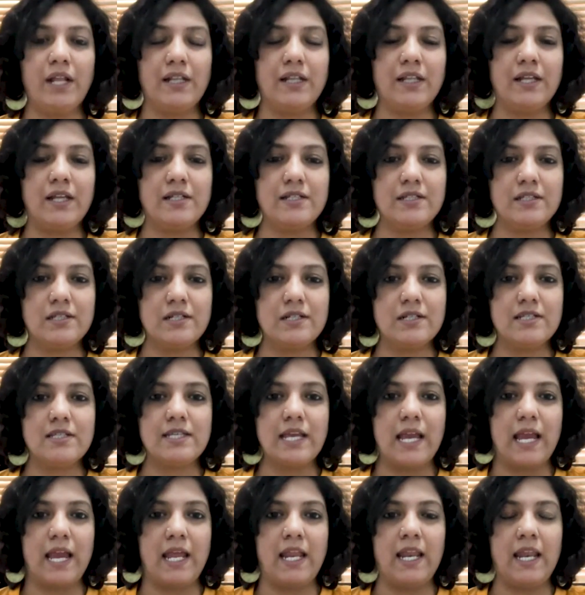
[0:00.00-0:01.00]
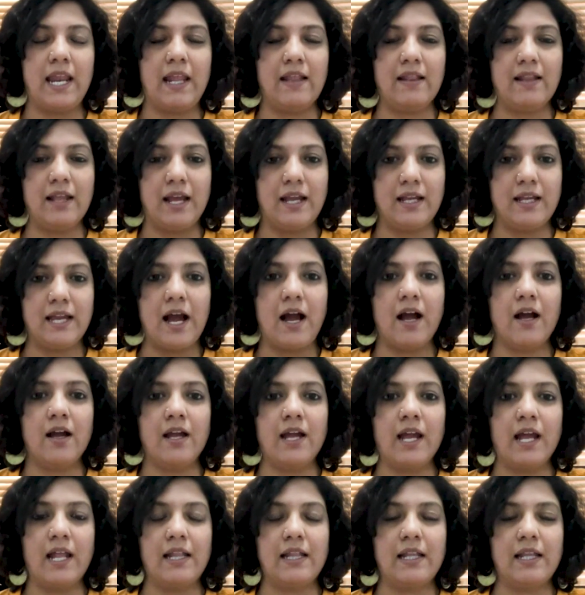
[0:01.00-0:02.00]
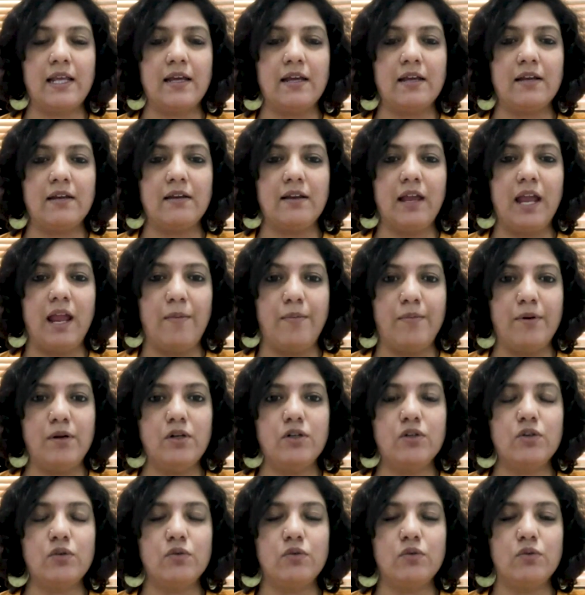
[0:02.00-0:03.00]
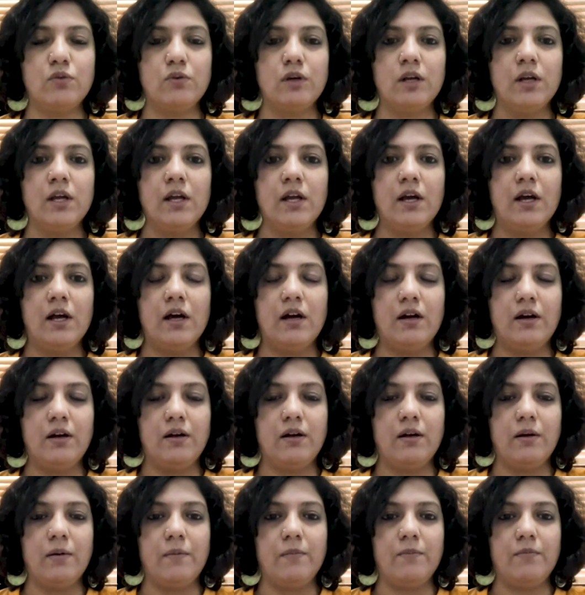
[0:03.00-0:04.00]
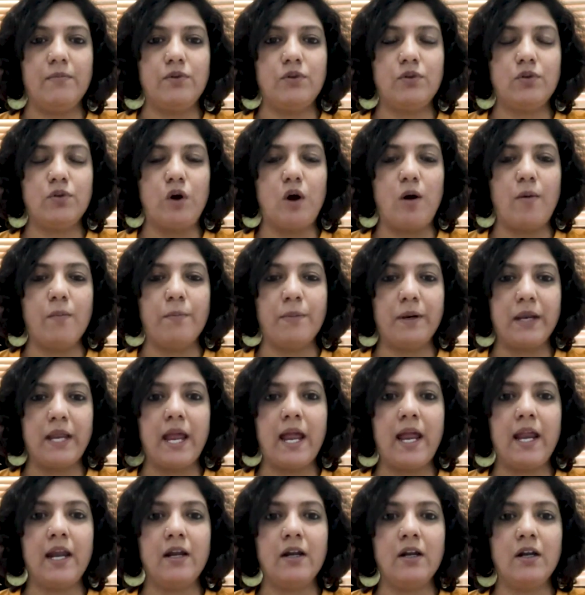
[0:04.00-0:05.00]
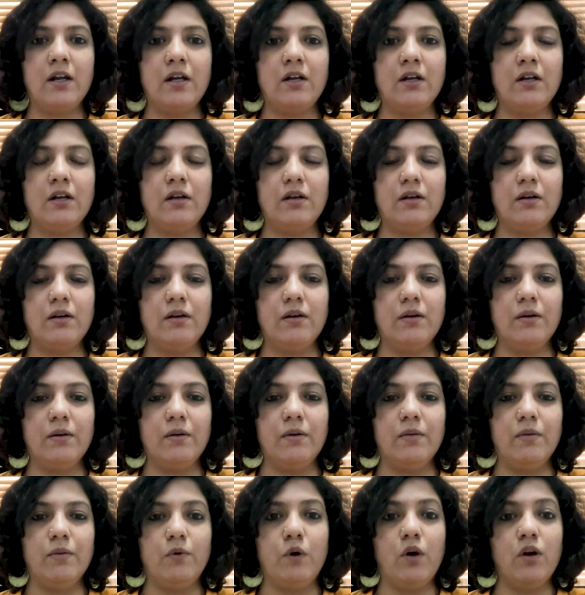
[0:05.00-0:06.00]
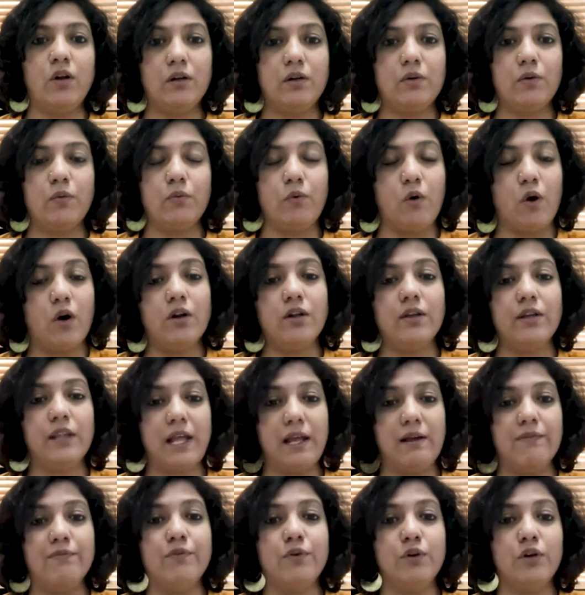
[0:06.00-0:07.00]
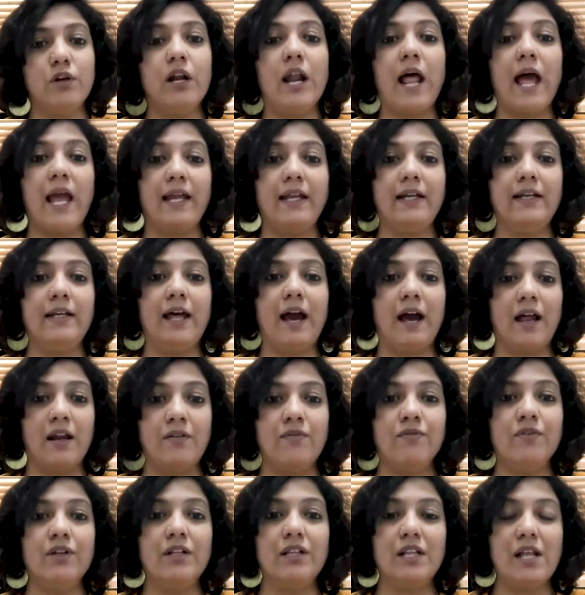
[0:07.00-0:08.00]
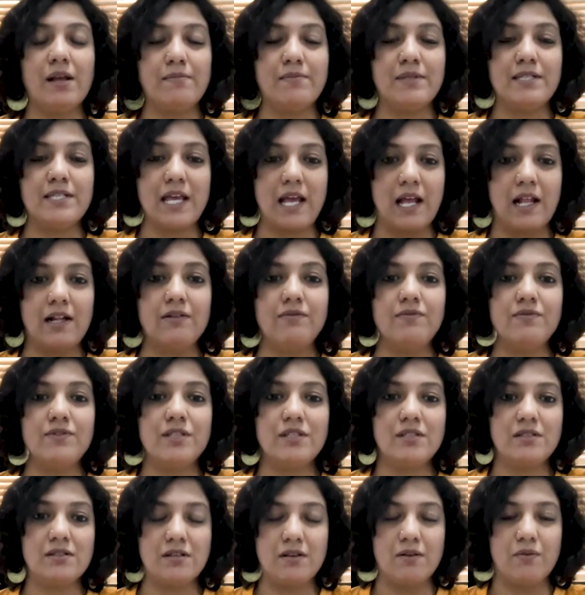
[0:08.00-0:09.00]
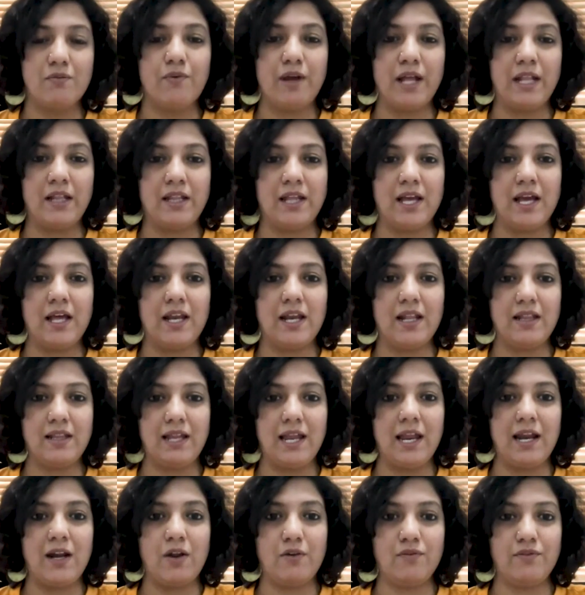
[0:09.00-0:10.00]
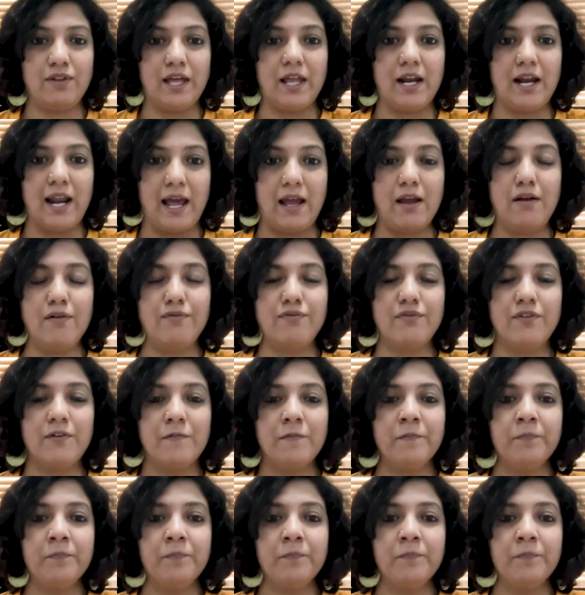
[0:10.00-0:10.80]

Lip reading: when they're still sane and they're young and they're able to comprehend what they would like done with themselves when they are at the end of their life.